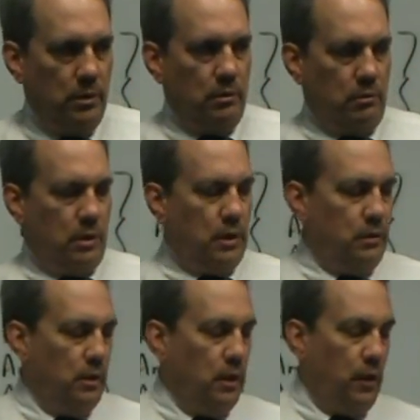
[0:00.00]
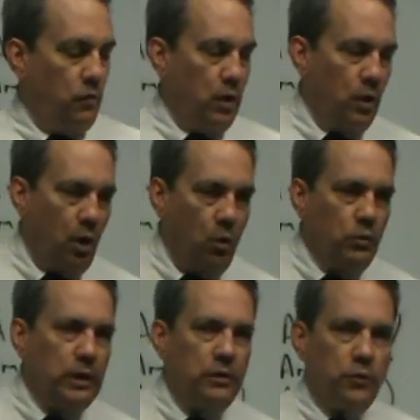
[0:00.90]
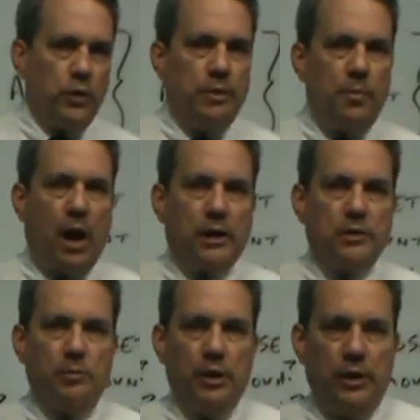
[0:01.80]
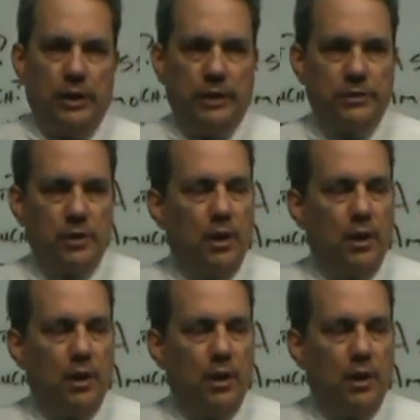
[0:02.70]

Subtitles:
All right? And there are only three possibilities.